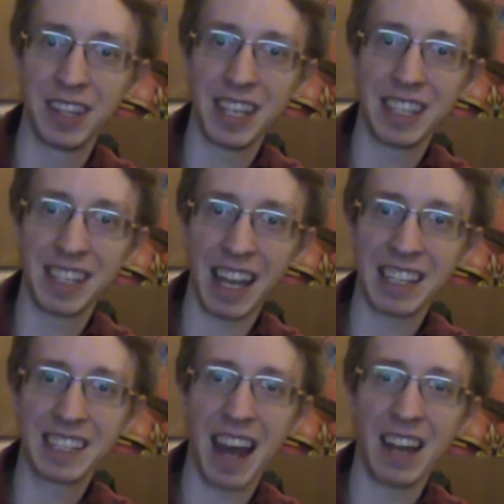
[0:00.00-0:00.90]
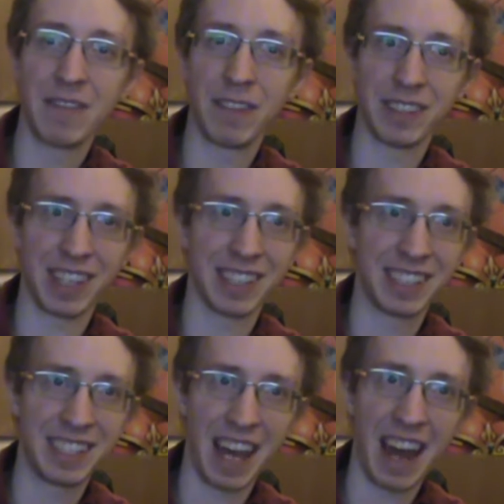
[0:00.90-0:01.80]
It's kind of
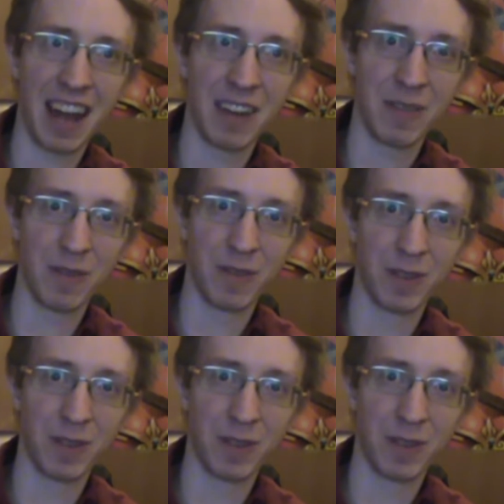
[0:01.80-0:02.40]
sad.